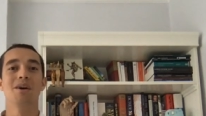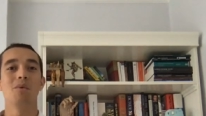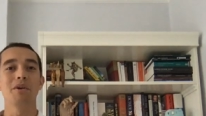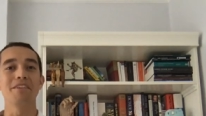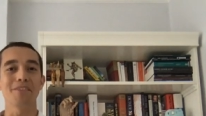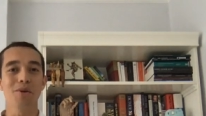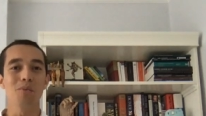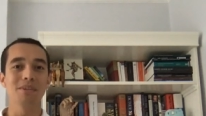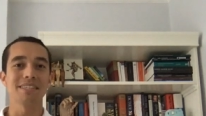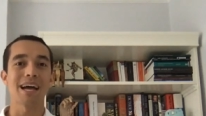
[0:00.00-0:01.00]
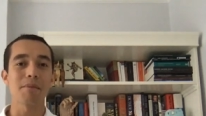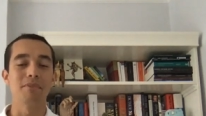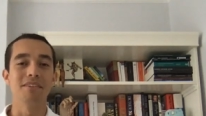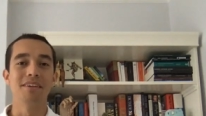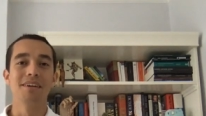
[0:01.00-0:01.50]
What you don't want to
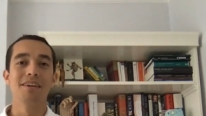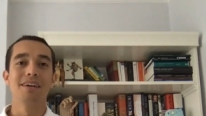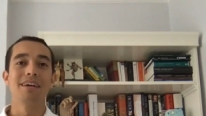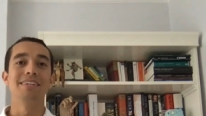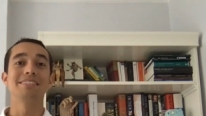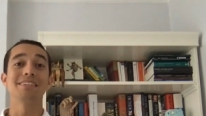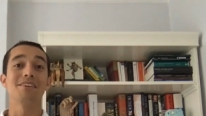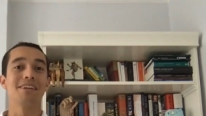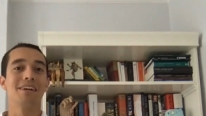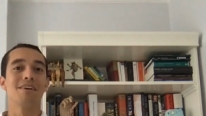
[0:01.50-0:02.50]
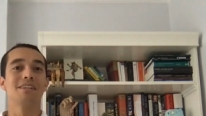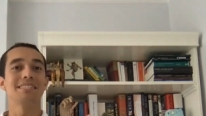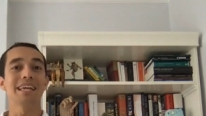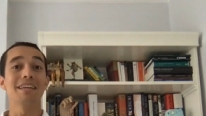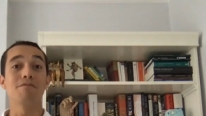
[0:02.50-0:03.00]
happen is to
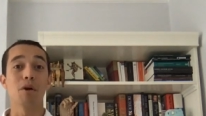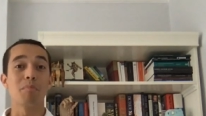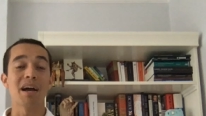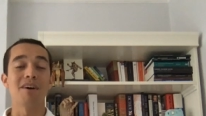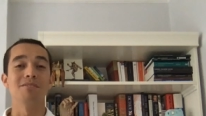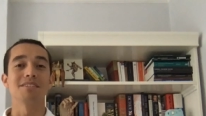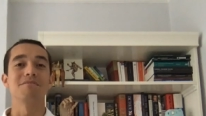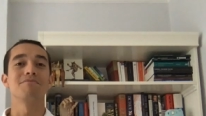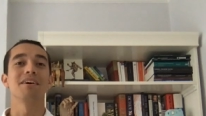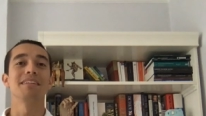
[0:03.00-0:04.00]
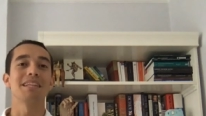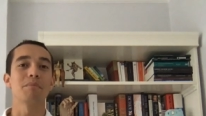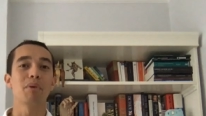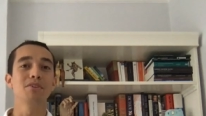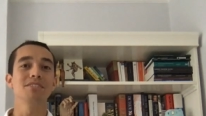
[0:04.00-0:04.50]
sell it for a pound and find that the
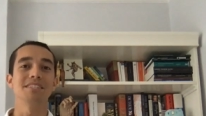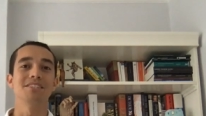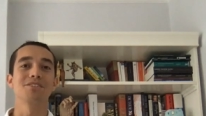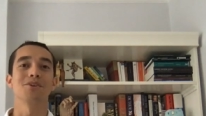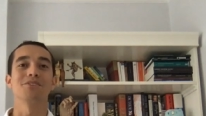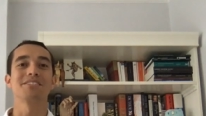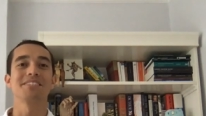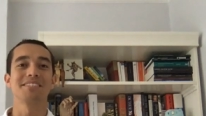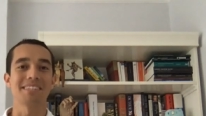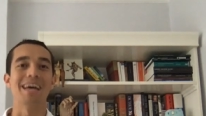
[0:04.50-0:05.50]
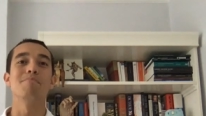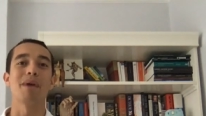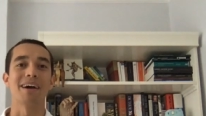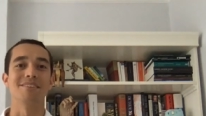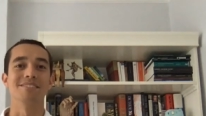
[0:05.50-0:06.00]
postage costs £10.
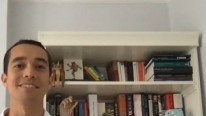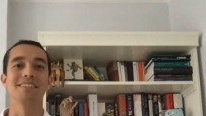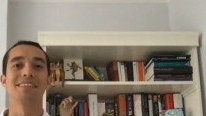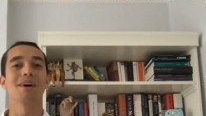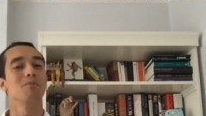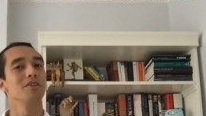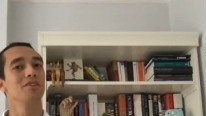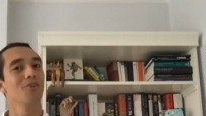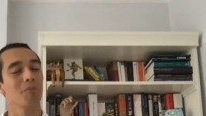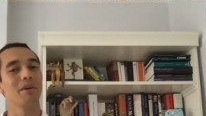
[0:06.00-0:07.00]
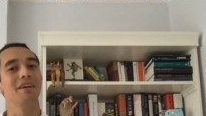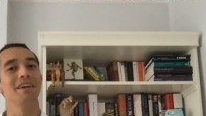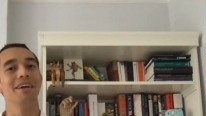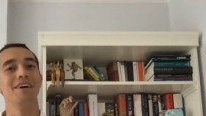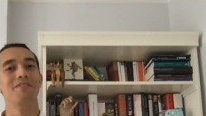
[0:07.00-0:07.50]
That would not
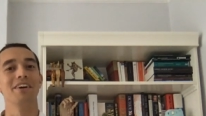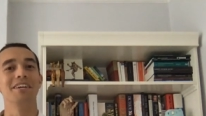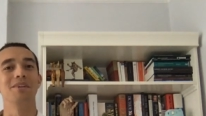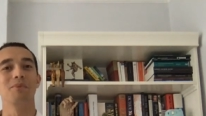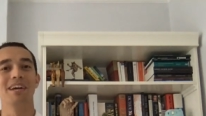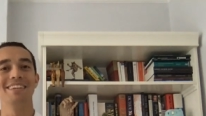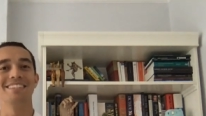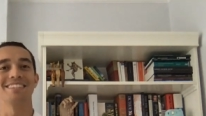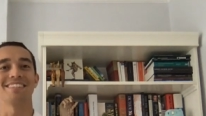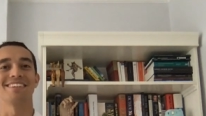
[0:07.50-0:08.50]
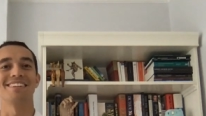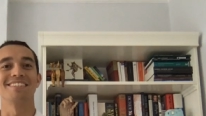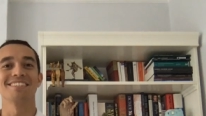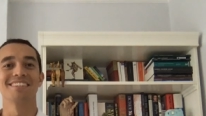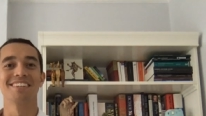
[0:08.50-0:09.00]
be a very good way to start.